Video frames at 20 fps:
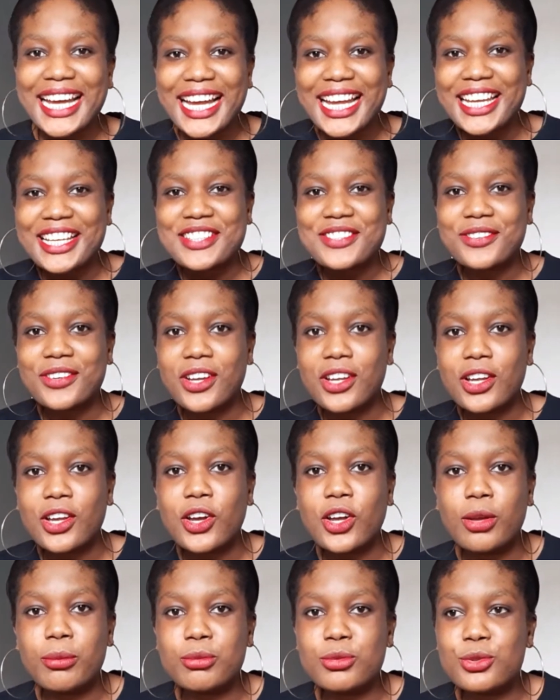guys,
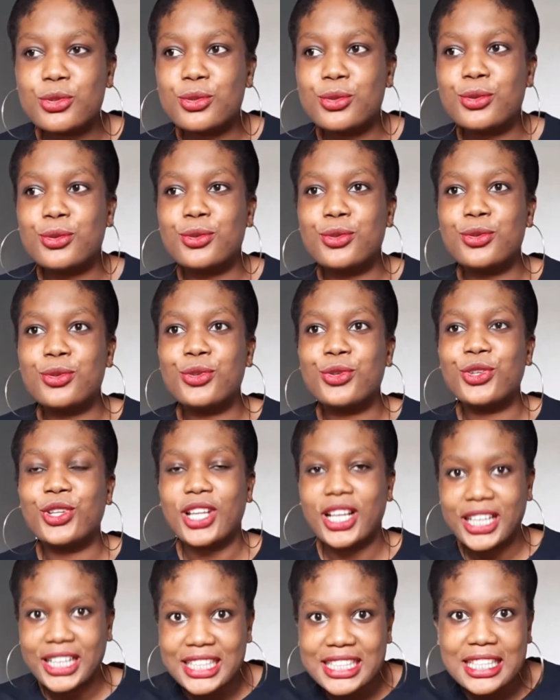welcome to
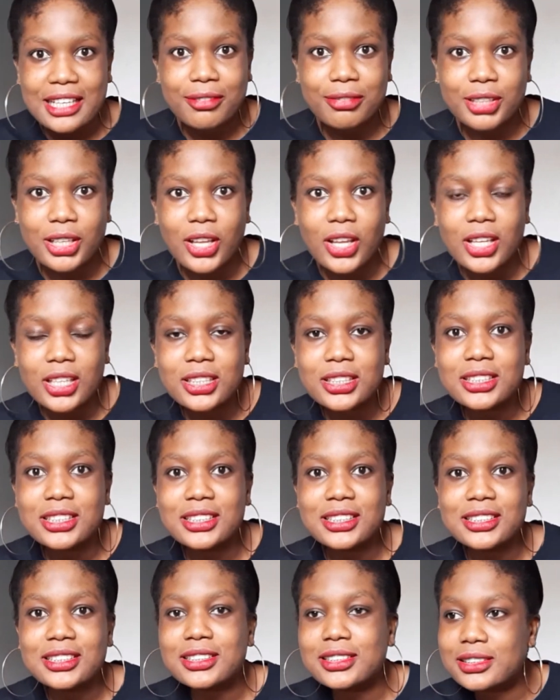Anita
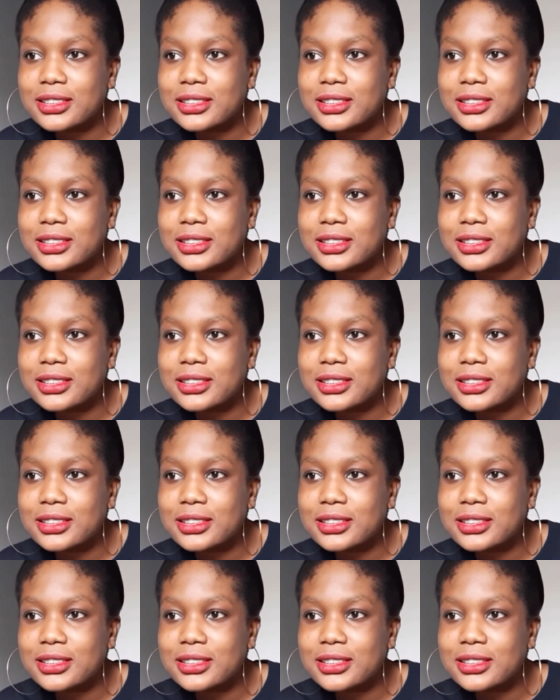Vlogs.